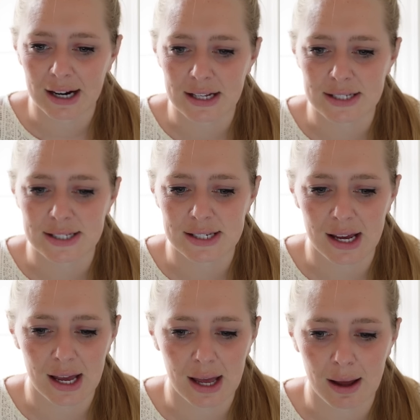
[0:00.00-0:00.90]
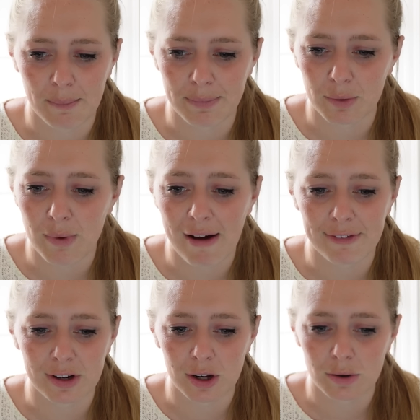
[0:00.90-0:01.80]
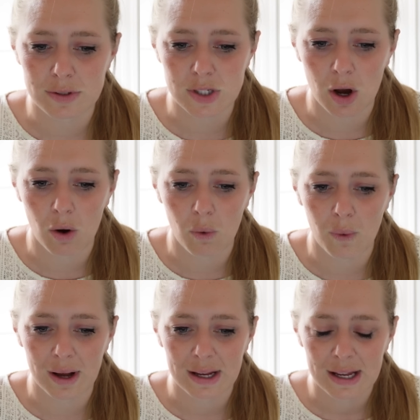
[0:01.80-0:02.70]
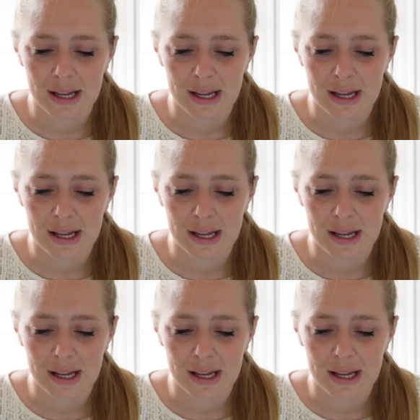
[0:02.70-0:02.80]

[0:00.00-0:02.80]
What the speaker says: is the revenue. So